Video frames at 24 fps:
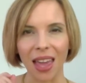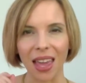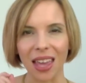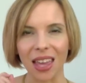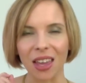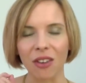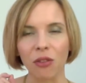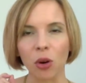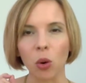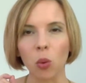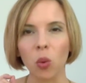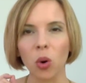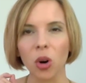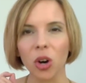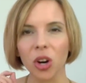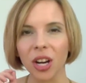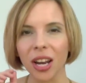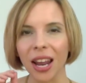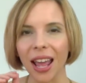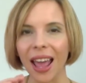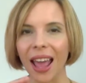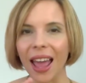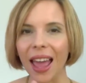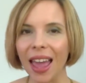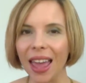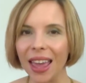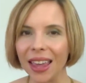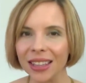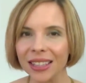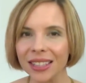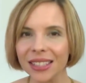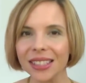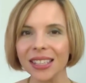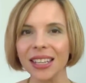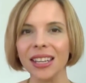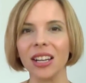if a word
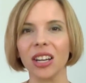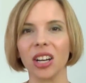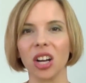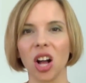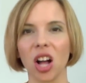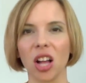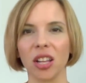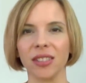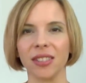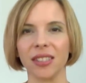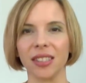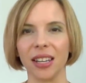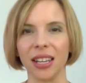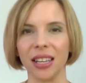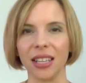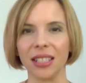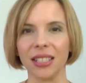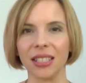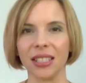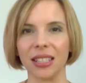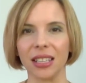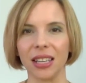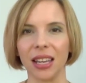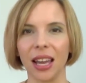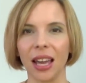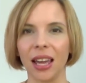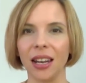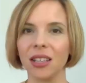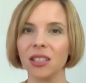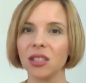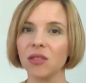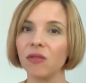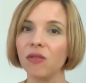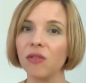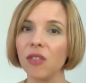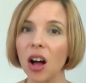ends in a consonant and
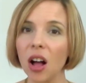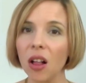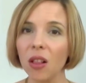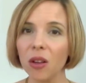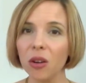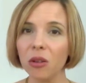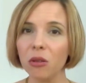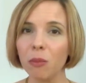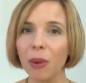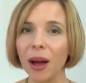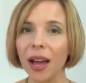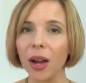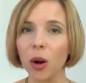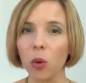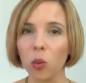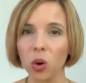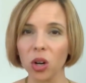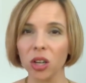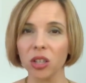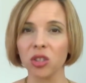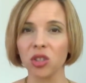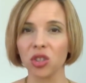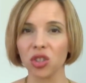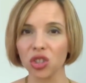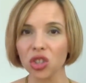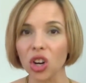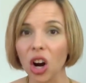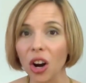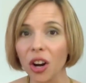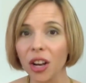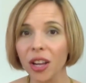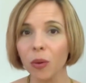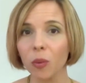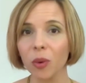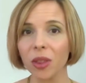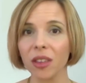is followed by a word
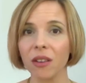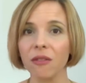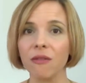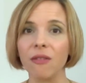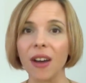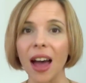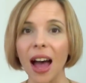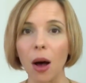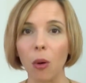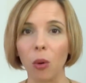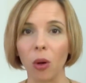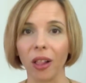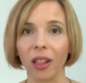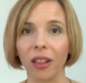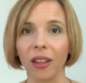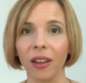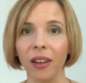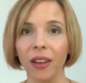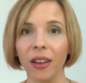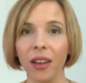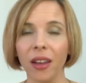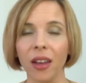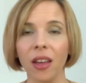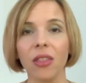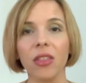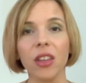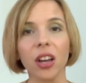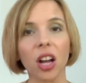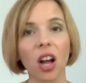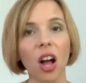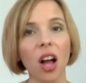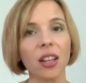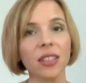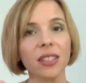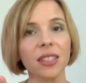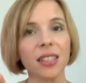starting with a vowel, the
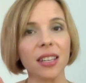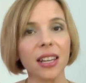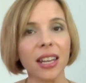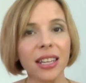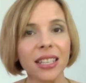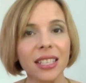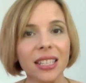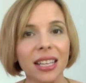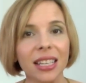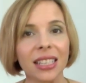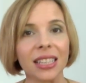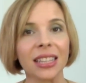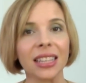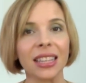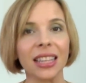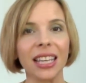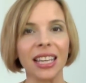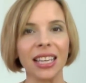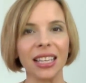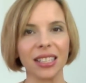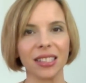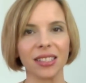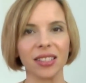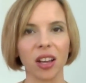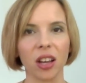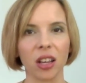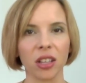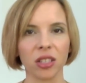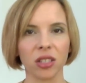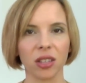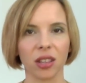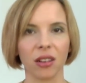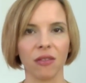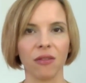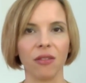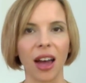consonant links
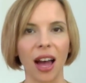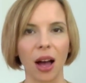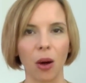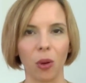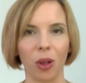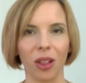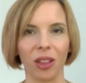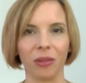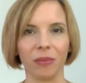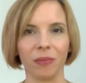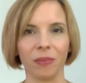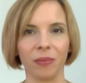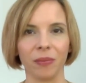onto the vowel.